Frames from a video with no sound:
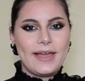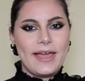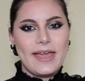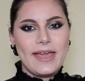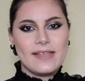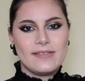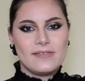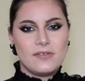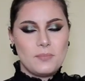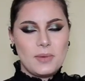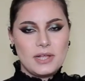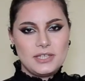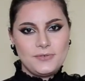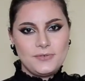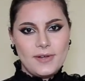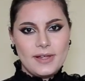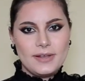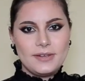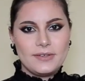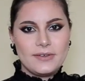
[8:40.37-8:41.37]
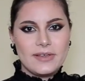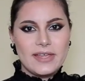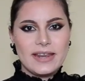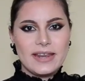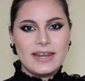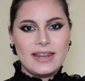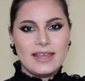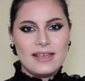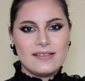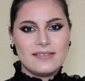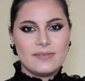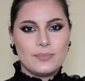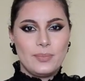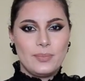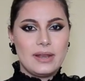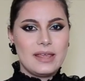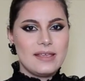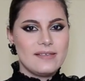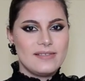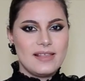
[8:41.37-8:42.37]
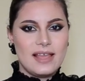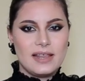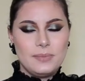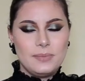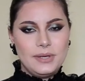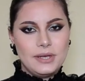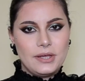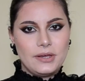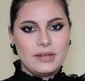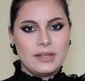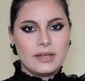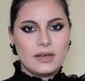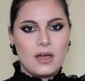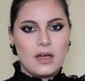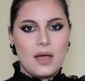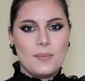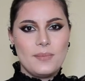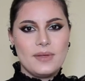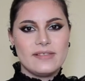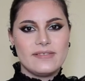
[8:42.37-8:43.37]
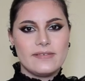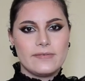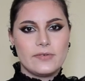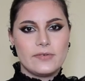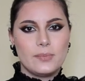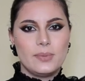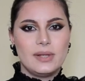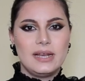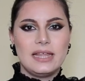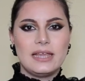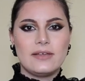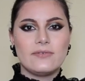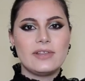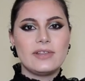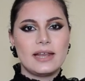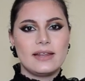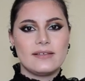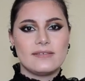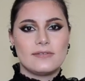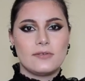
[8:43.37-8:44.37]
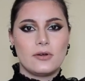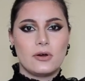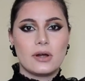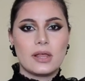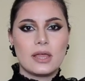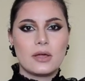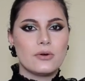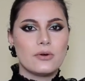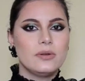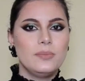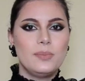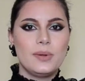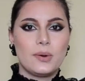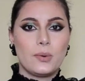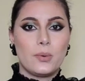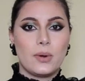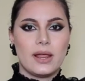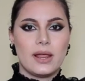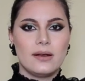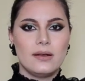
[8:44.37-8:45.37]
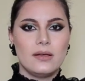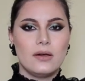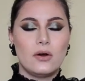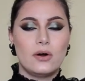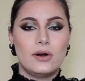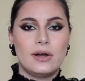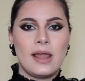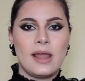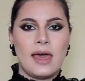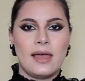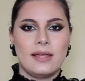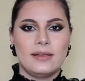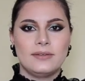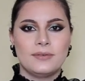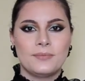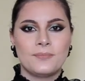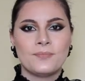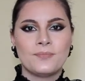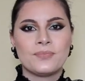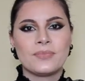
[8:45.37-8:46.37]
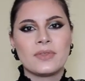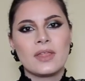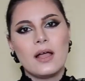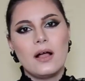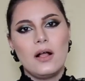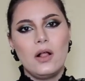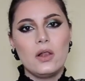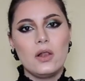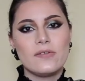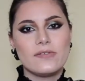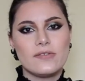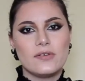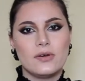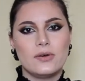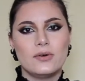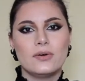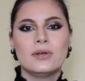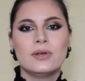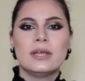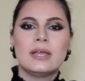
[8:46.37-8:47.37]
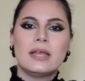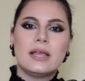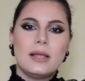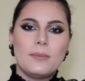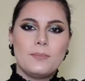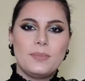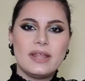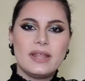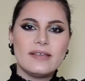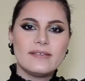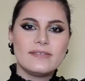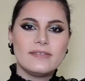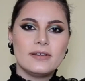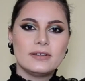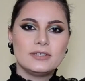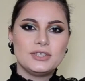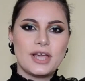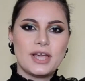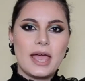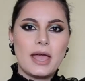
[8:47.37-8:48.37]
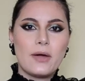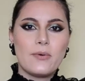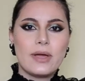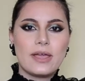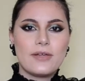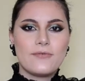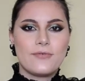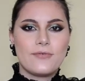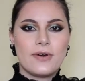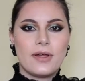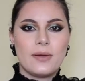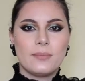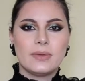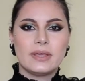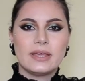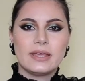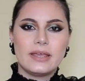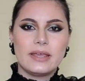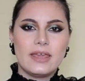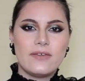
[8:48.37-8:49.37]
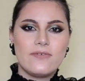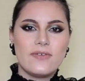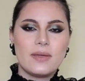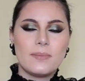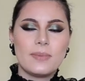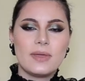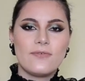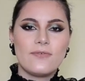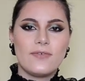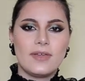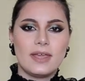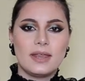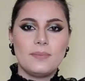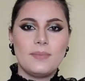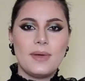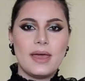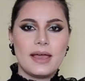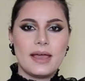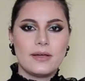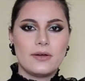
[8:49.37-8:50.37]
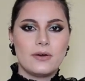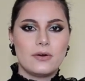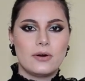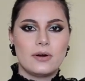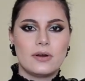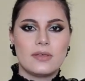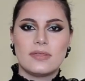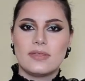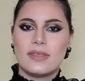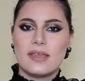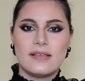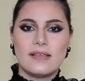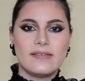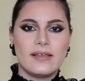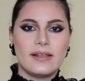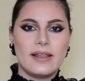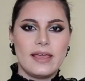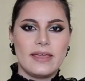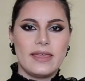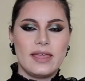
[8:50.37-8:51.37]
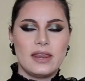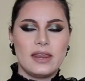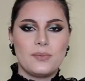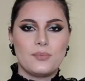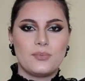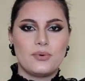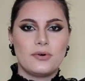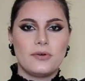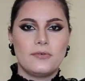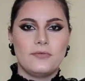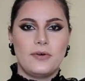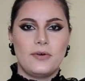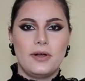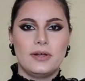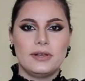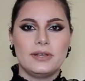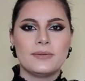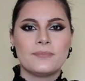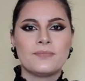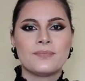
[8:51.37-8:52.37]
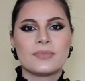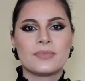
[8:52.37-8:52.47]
I had so much fun doing this. Please let me know in the comments if you believe that the story could be real or not. Also, please don't shy away from giving me feedback or things that I can improve on.